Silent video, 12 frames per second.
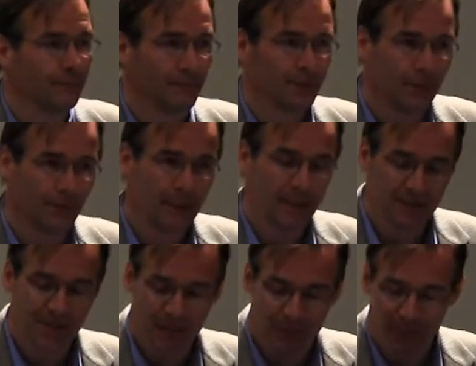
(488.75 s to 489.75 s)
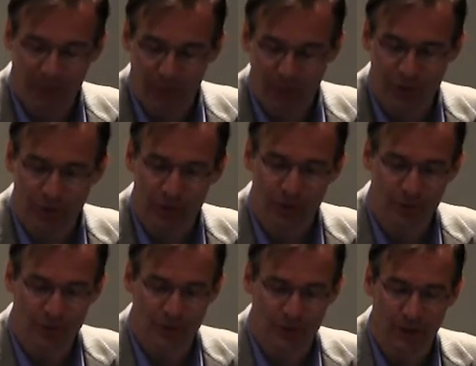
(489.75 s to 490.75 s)
So in the example I will show you,
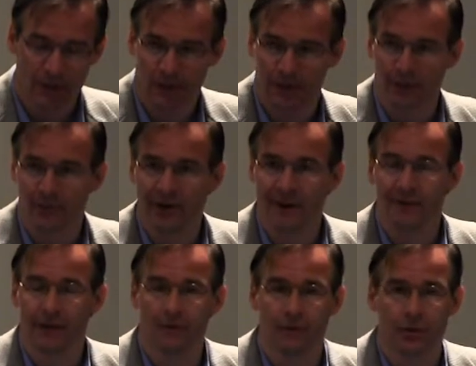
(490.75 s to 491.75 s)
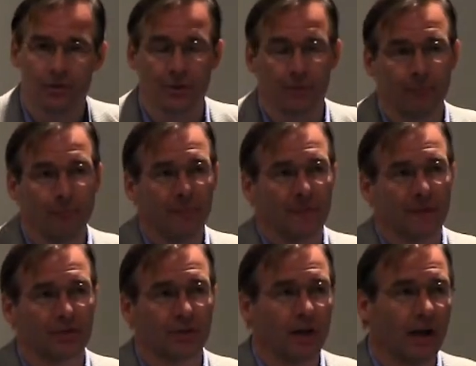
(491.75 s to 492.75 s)
which is a tomographic inversion,
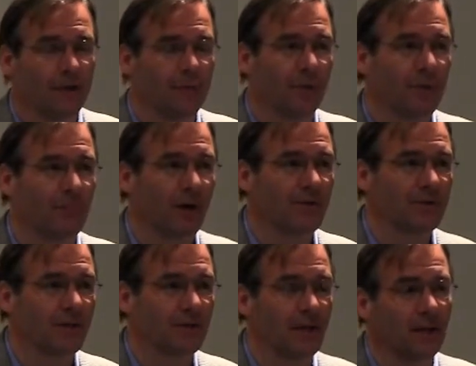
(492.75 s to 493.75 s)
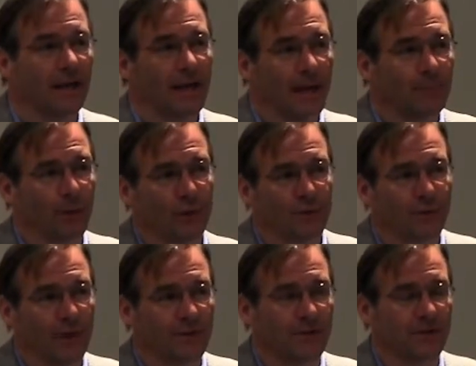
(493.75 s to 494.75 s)
there's a lot of pre-processing and
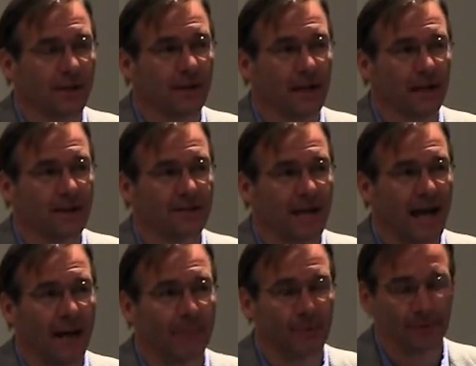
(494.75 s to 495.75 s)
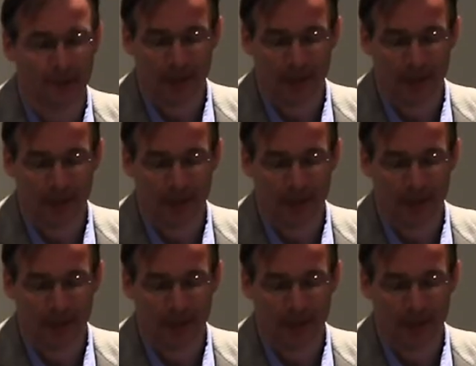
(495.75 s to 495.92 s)
post-processing that needs to happen.